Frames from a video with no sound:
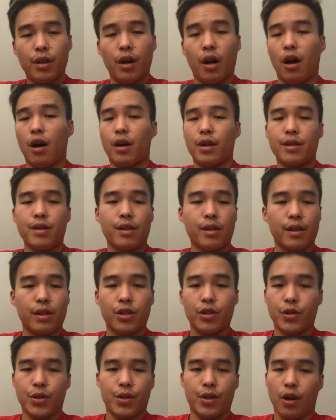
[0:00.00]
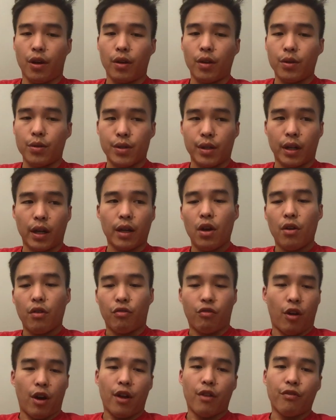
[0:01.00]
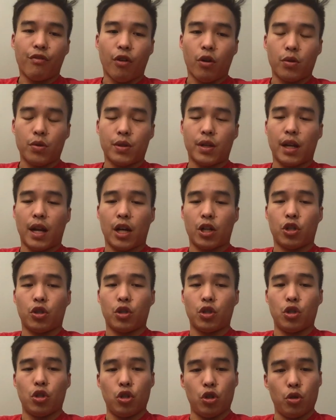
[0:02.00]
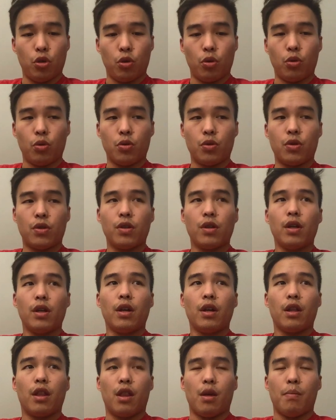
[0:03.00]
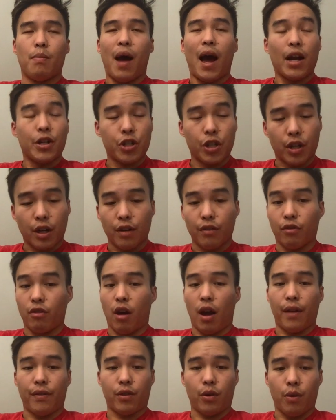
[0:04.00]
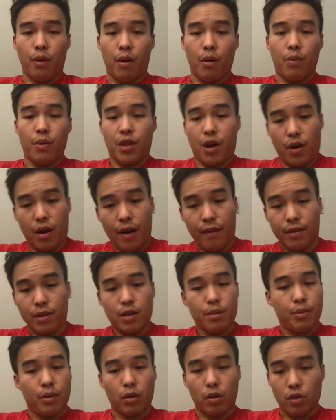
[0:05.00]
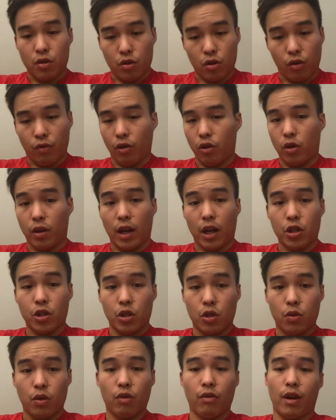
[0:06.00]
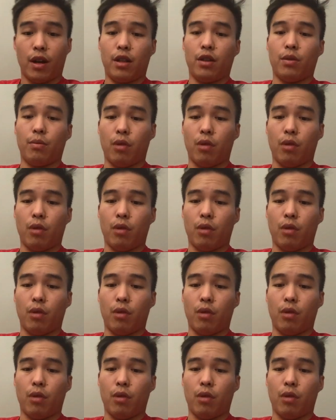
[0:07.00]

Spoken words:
Honestly, just start using it. Front end folks can actually use the magic of GraphQL without having to build a server. You can actually do it right in the